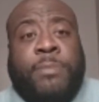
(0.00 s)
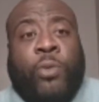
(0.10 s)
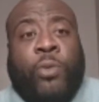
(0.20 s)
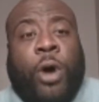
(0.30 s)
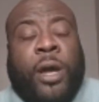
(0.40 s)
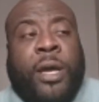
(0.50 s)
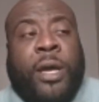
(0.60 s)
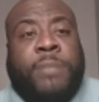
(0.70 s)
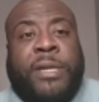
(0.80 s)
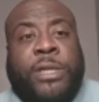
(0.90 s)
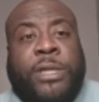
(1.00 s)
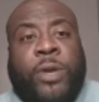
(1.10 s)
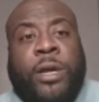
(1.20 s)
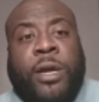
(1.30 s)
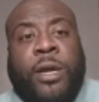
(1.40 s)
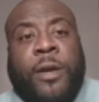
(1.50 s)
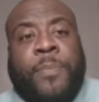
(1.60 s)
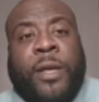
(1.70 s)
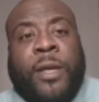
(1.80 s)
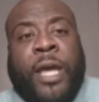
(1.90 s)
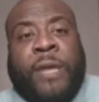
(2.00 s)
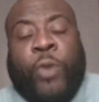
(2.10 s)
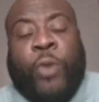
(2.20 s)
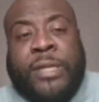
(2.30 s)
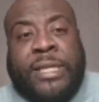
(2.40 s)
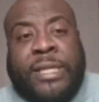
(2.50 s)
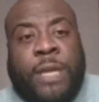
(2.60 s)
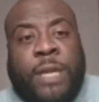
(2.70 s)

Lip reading: Minnesota, it wasn't said,